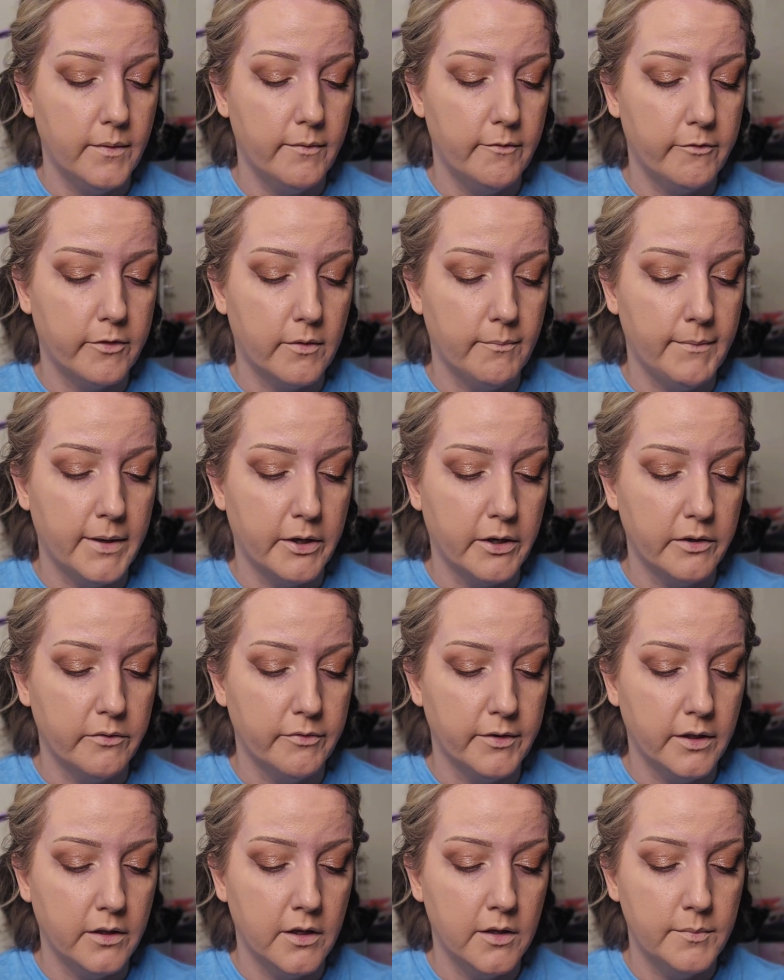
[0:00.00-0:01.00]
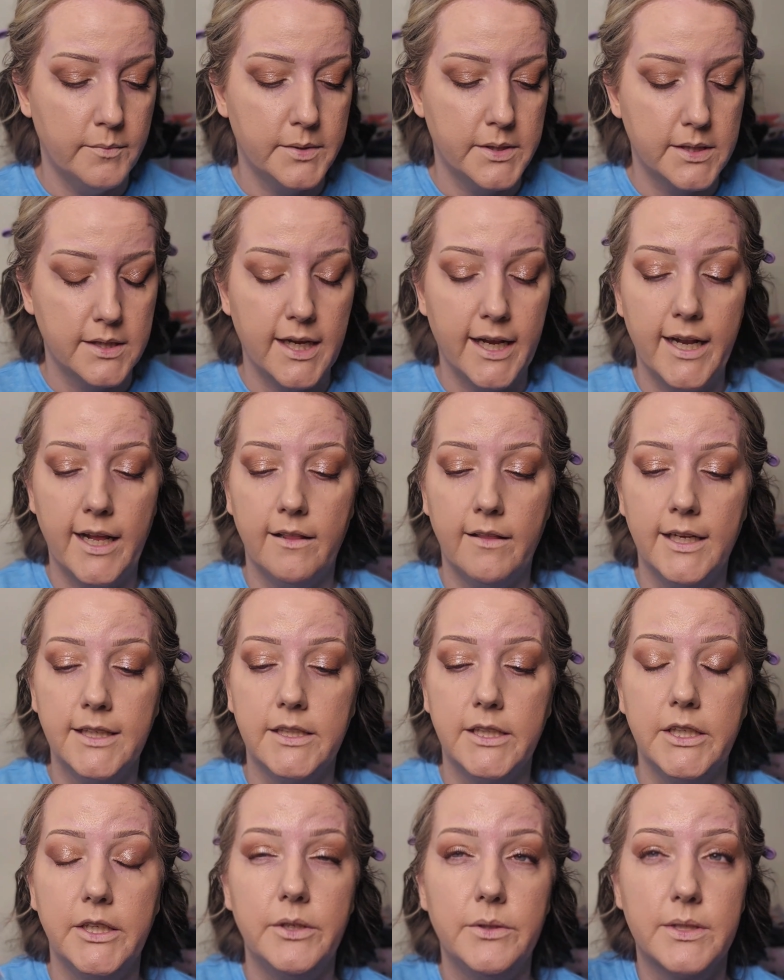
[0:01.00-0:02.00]
from Mary Phillips, and I like
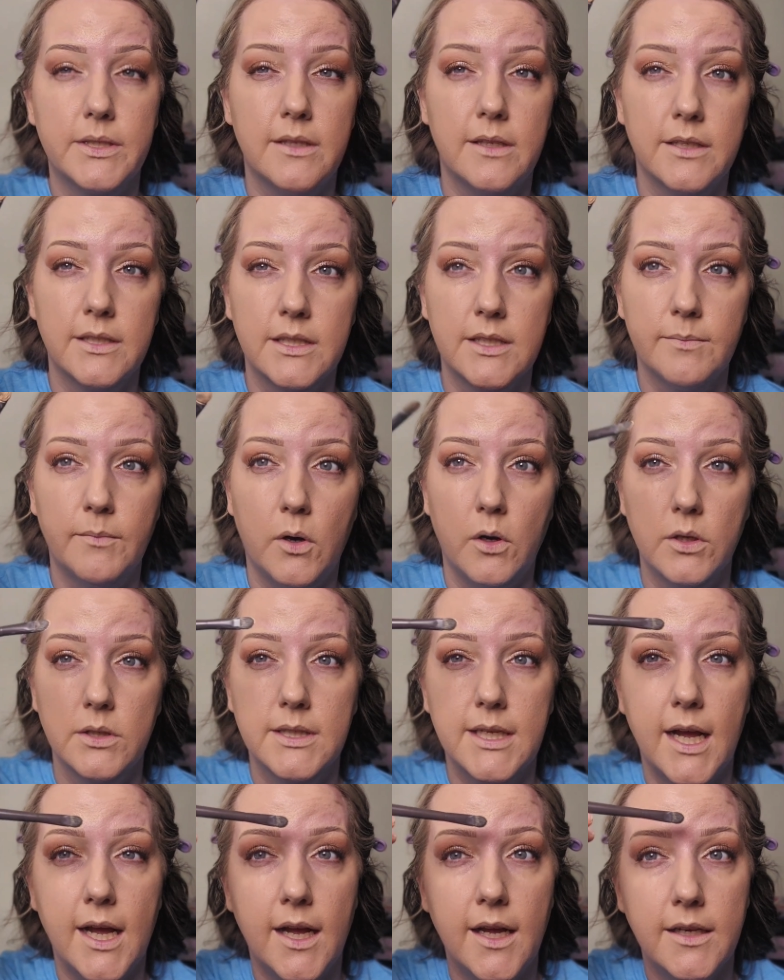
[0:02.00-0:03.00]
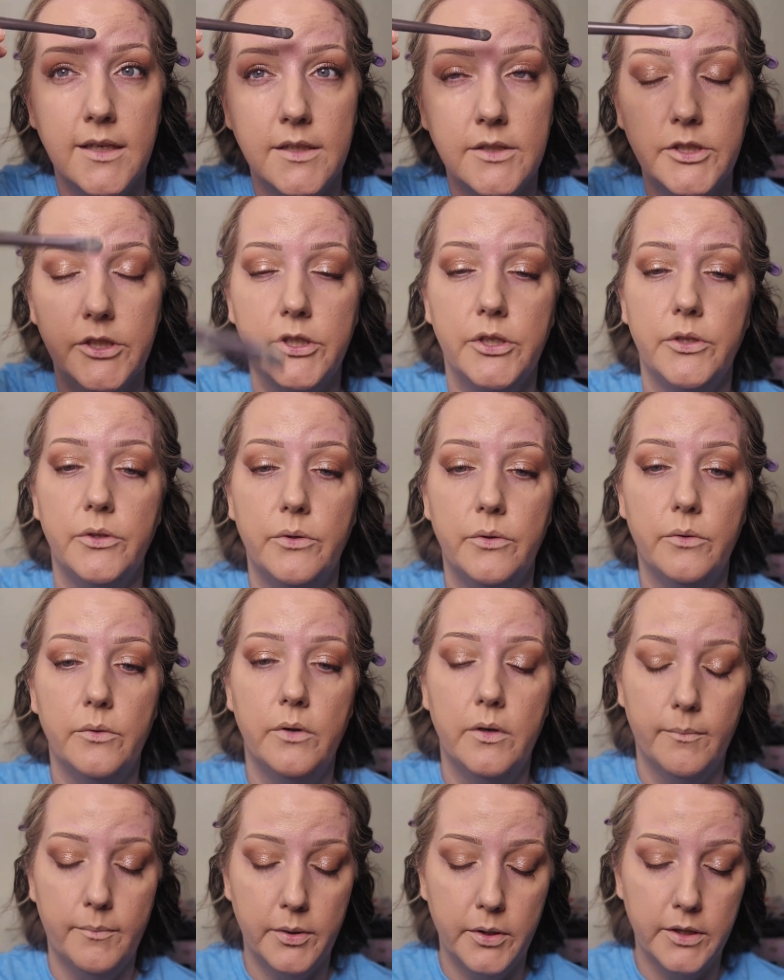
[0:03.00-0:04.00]
to use the small side to
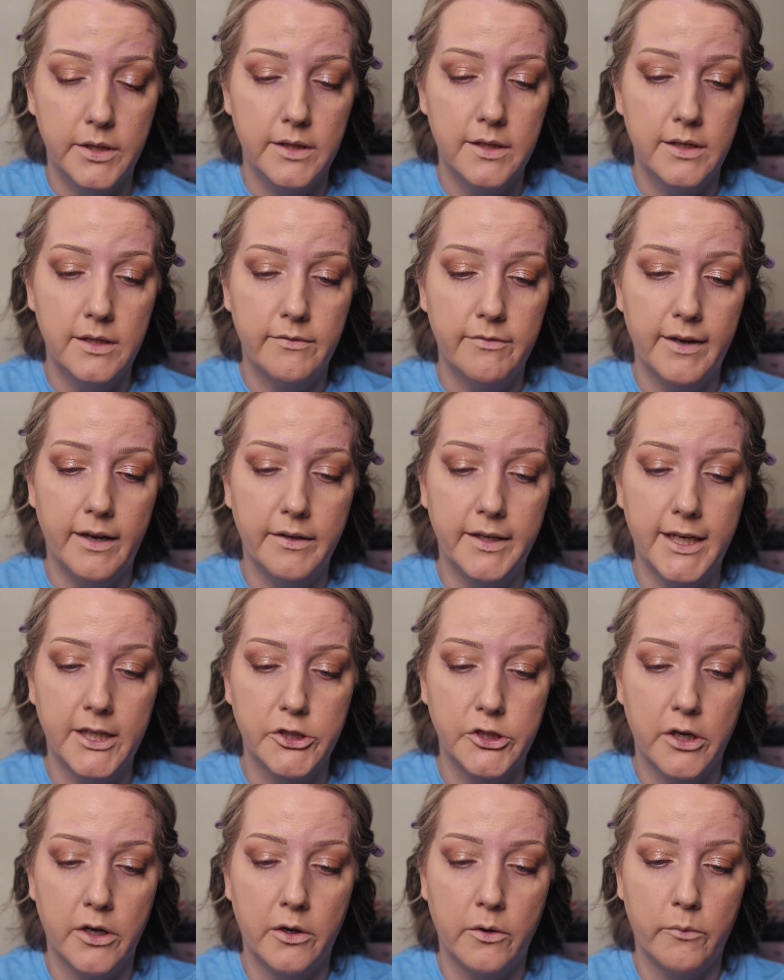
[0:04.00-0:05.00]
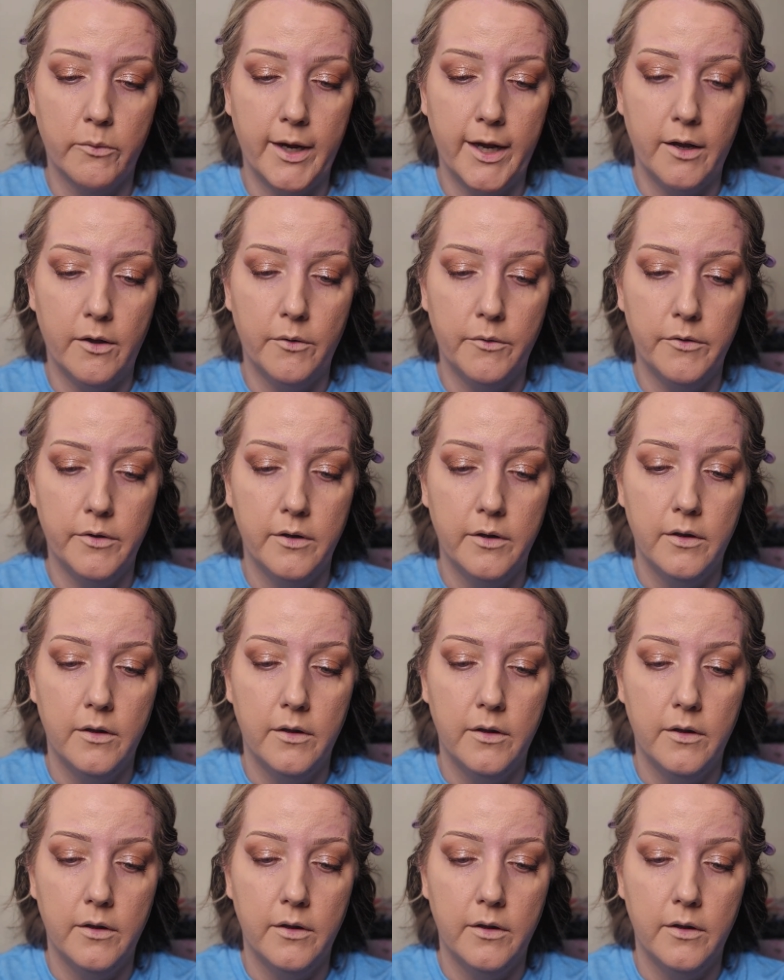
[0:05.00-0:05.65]
put the foundation around